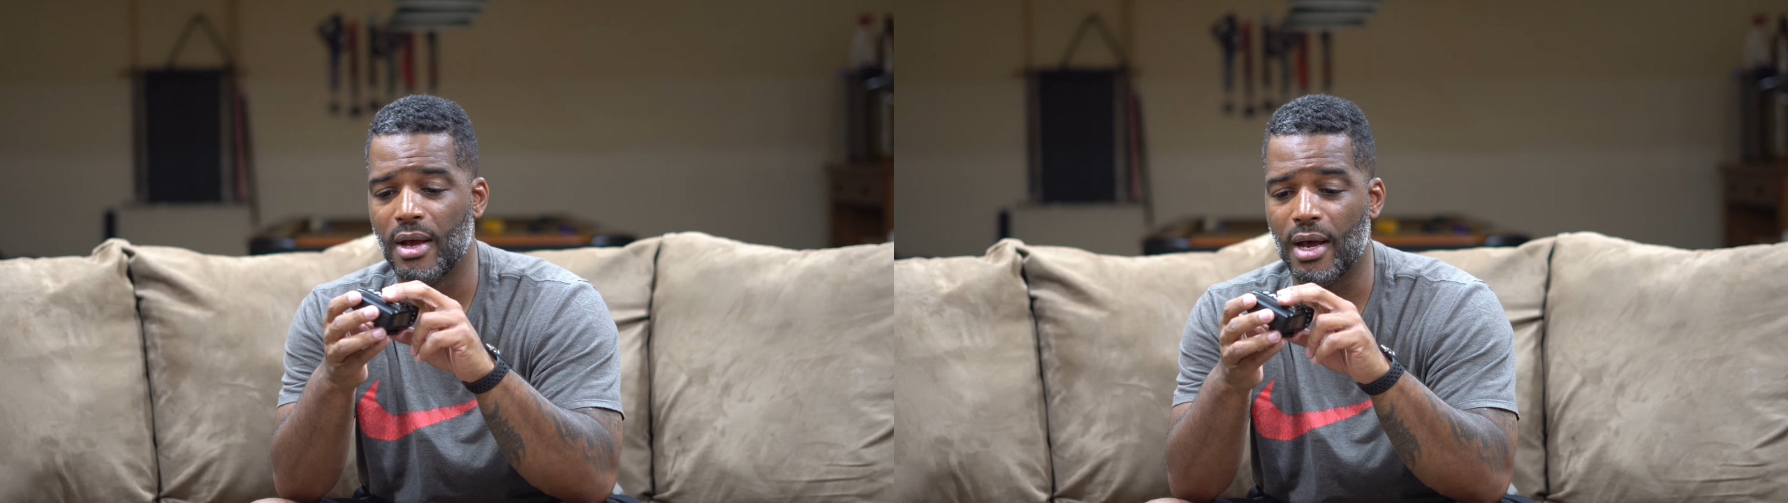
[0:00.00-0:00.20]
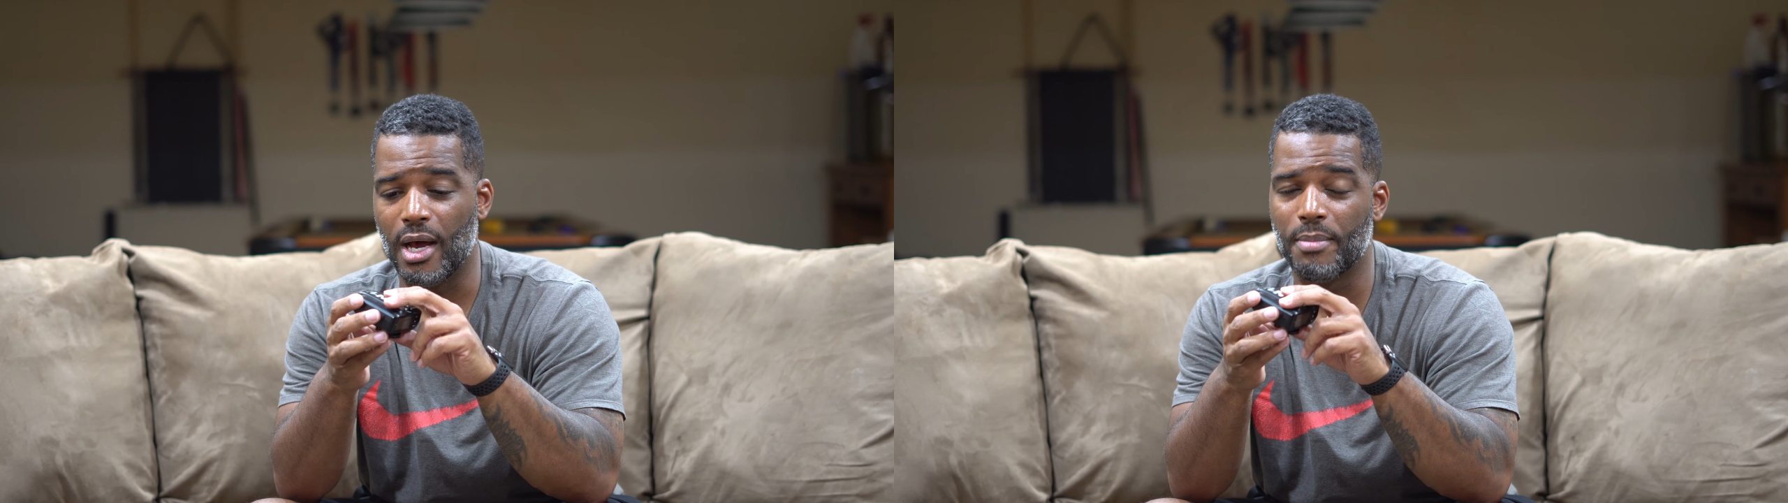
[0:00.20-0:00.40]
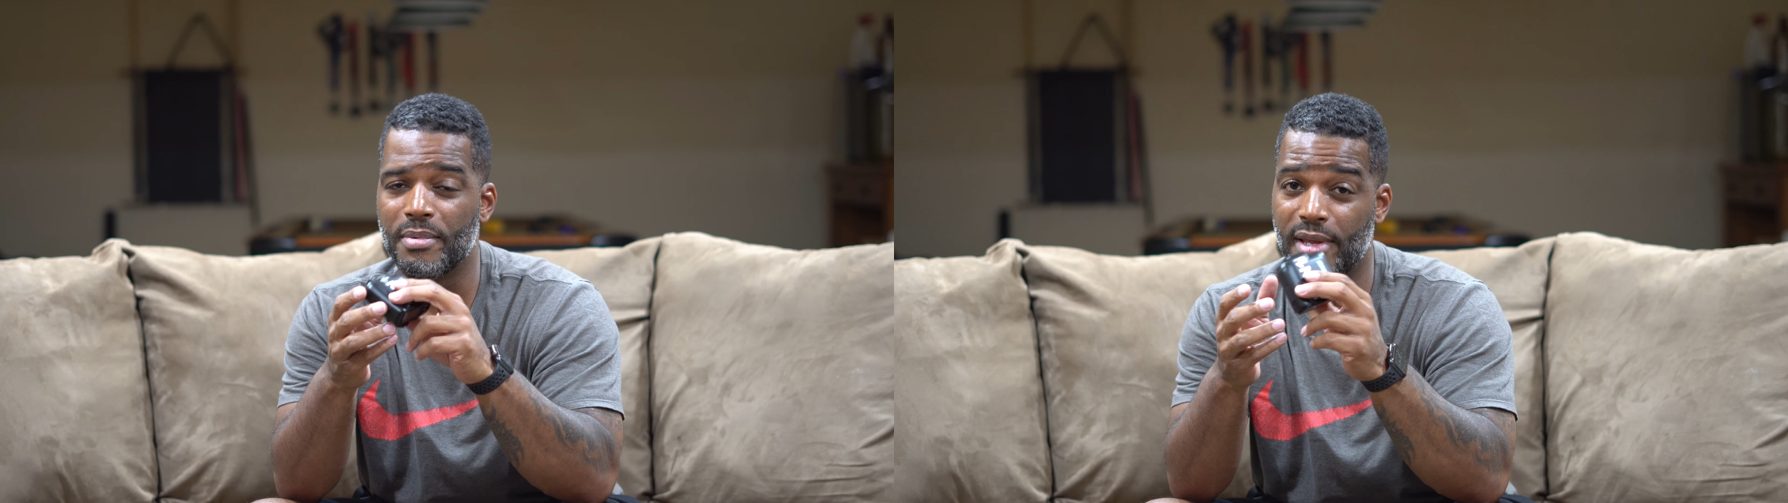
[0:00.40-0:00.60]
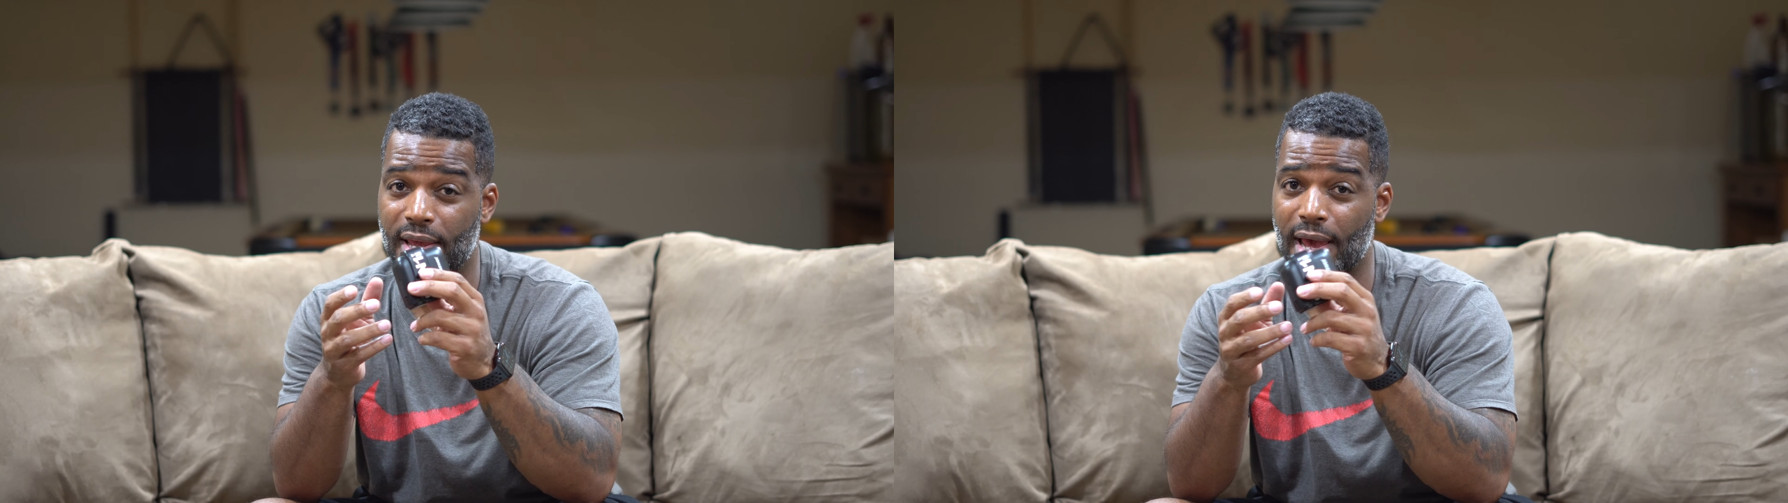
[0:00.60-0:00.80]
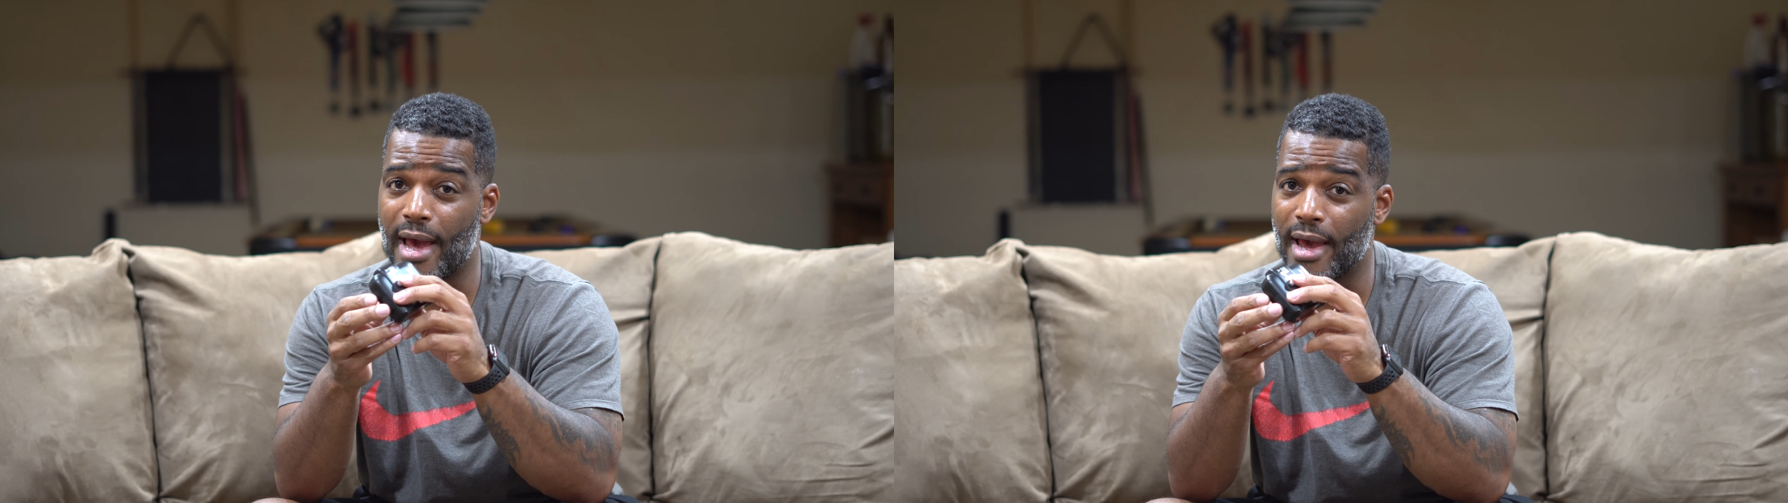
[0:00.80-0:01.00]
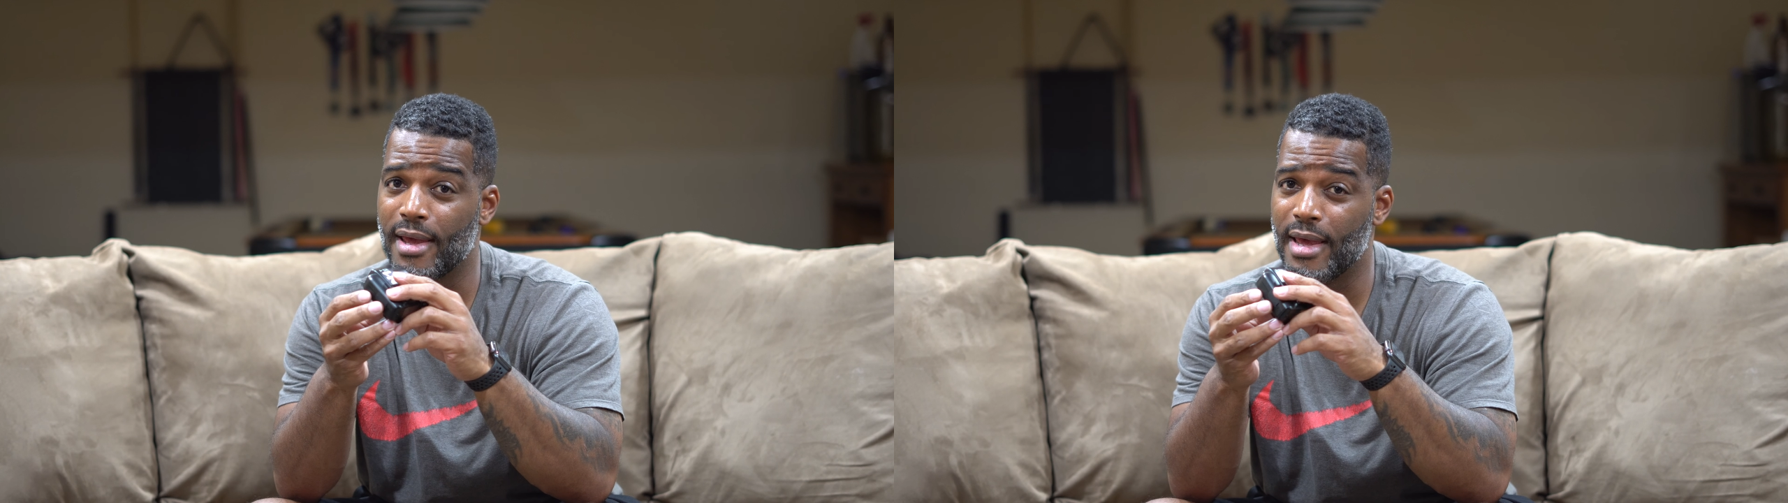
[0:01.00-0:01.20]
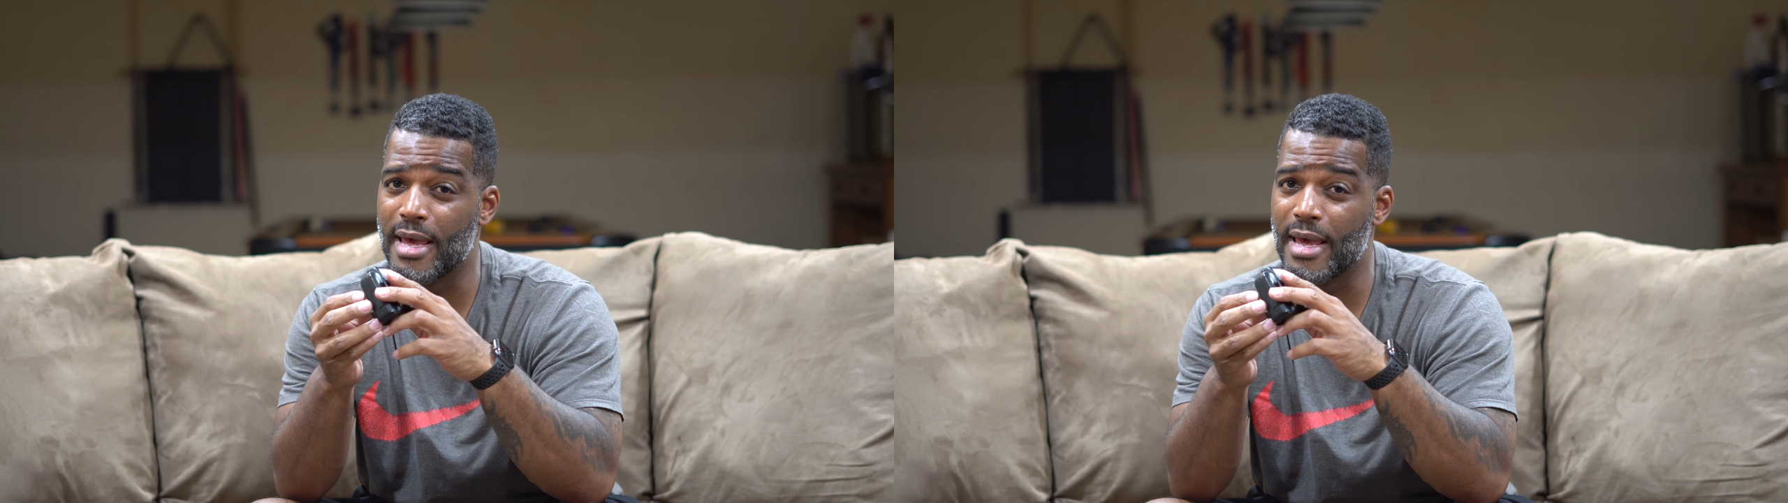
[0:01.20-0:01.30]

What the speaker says: Yeah,